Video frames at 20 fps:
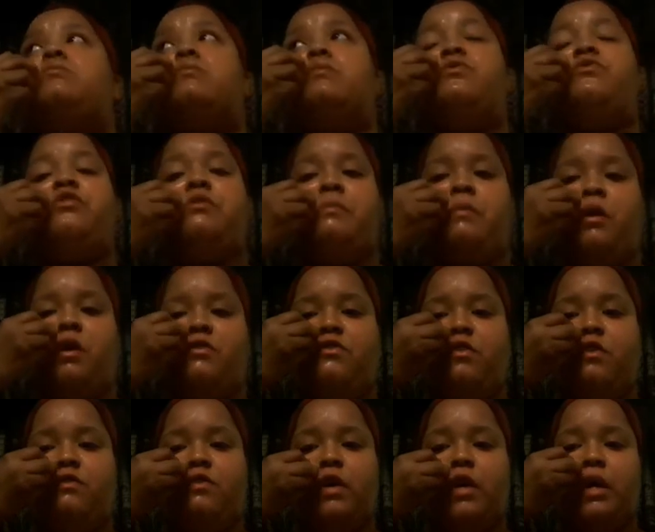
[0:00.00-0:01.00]
from off
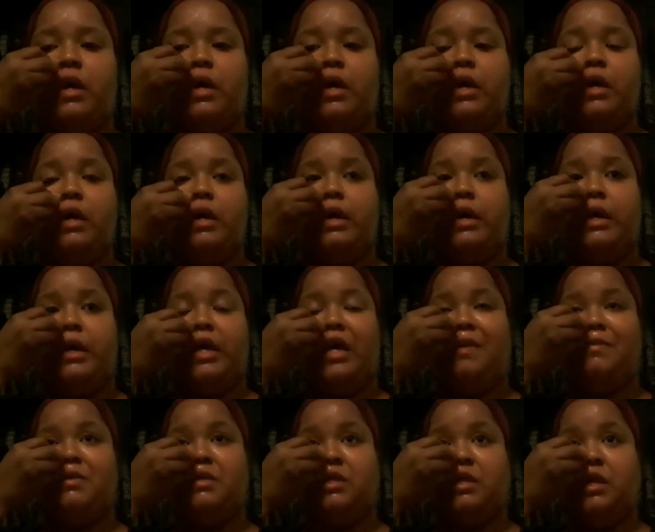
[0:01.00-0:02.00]
of
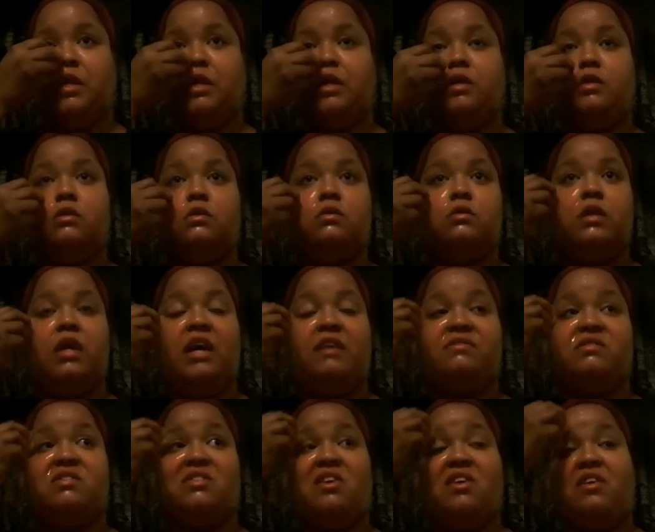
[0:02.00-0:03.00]
Amazon.
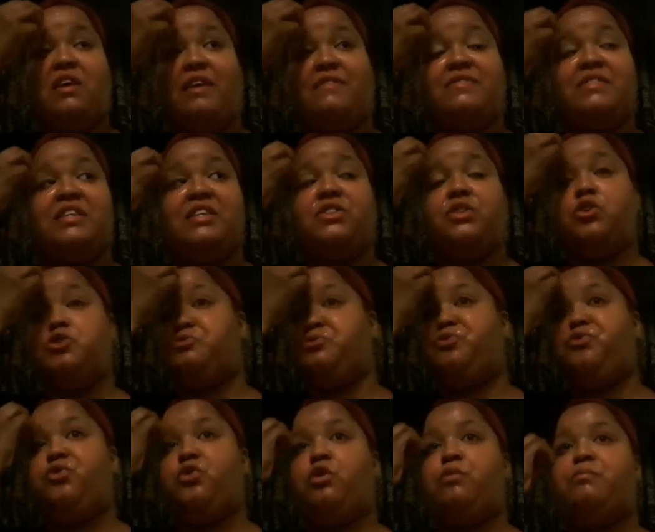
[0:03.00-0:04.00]
I've seen those
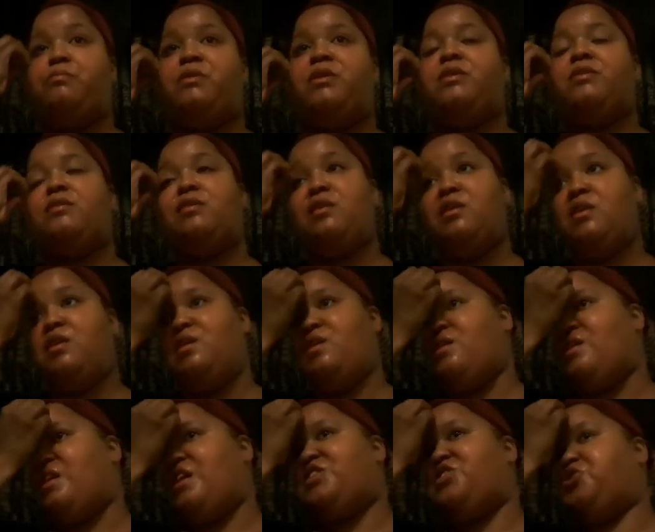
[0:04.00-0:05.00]
before, but
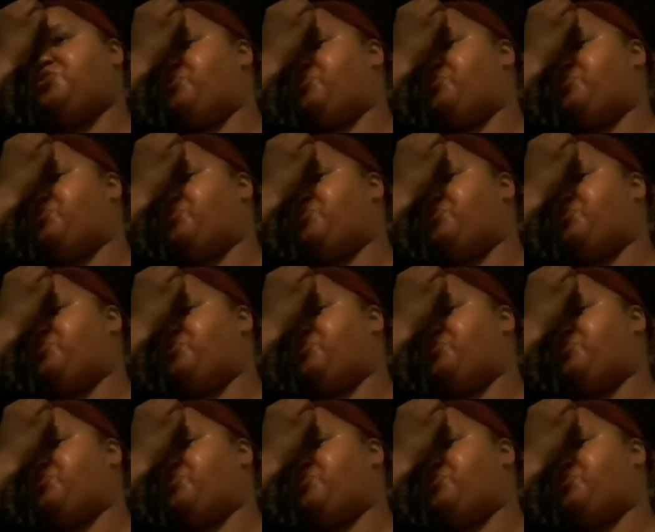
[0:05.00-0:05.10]
I just